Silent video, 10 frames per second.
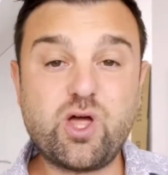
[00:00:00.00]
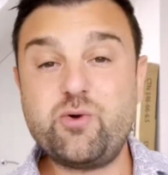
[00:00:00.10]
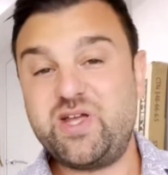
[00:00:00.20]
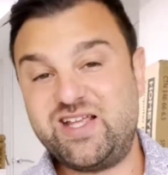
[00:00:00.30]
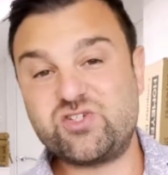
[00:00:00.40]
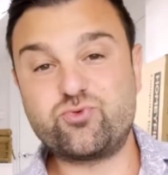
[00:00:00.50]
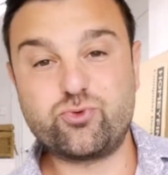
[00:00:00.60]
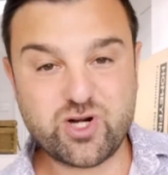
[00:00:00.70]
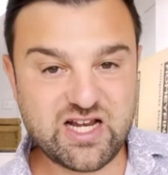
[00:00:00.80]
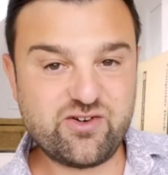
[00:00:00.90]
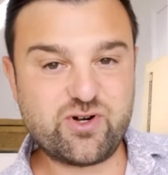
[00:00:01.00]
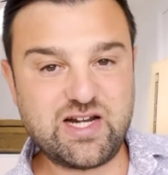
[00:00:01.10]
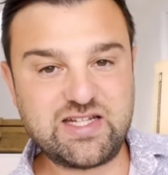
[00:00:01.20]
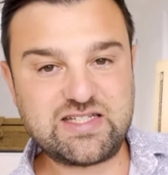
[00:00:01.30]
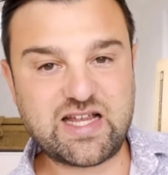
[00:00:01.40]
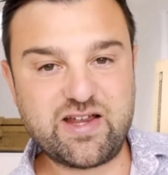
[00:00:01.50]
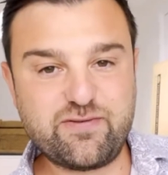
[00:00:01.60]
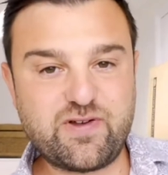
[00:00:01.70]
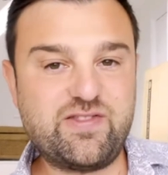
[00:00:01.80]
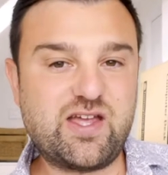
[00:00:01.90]
And although it is really, really
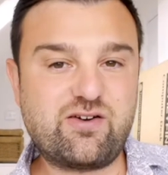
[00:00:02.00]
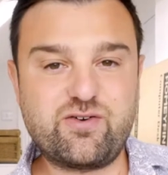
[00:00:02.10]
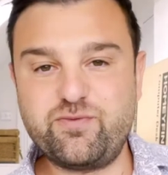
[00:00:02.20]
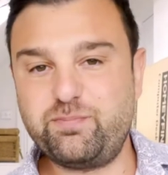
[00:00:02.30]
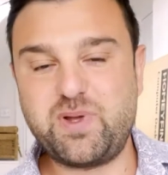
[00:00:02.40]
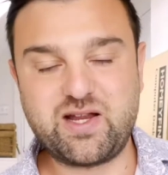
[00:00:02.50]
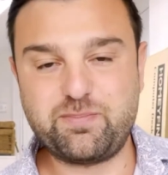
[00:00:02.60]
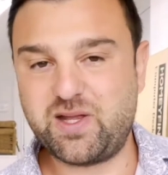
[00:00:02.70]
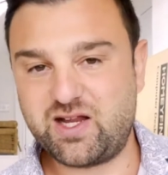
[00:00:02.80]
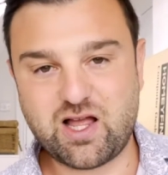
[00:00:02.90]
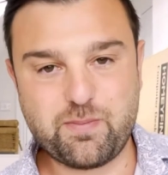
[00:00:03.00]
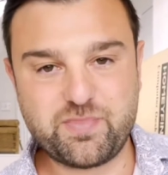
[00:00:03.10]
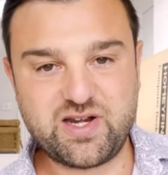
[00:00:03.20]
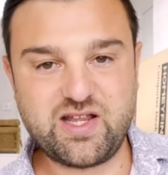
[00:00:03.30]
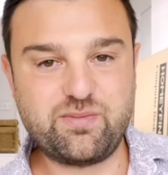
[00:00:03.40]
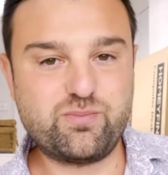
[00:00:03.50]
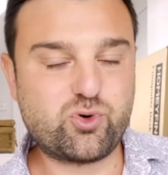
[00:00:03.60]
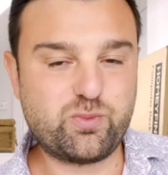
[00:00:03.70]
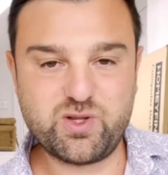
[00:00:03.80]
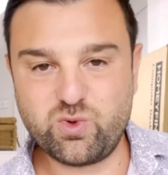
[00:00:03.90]
safe, and they're a big, big company
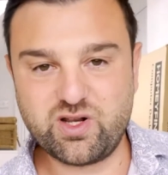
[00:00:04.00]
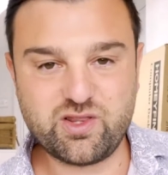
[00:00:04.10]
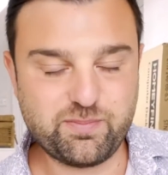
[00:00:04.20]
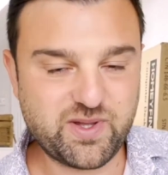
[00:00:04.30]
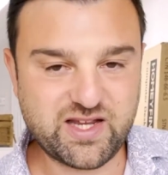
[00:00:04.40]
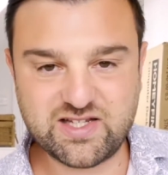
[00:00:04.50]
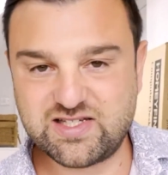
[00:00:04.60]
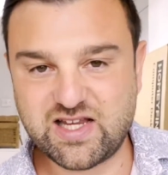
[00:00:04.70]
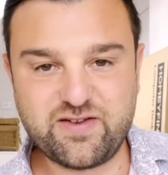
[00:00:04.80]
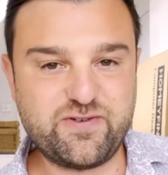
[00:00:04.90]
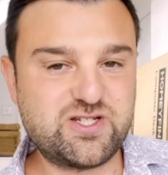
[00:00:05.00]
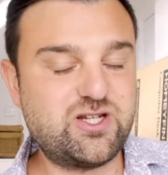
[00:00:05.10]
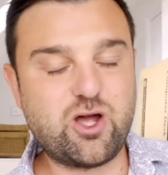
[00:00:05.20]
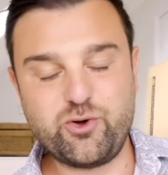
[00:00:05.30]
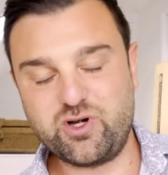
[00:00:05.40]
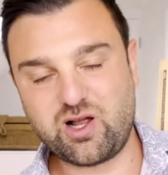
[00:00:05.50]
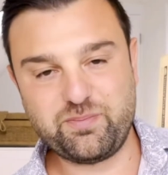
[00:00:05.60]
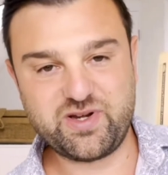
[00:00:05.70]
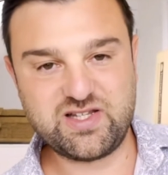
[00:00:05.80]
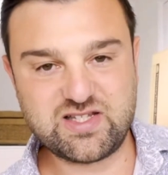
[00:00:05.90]
and probably one of the biggest, safest known
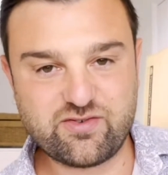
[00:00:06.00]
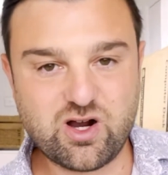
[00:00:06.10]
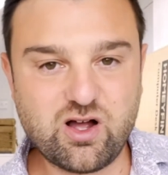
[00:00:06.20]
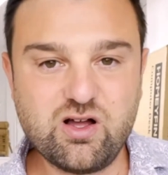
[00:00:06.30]
companies there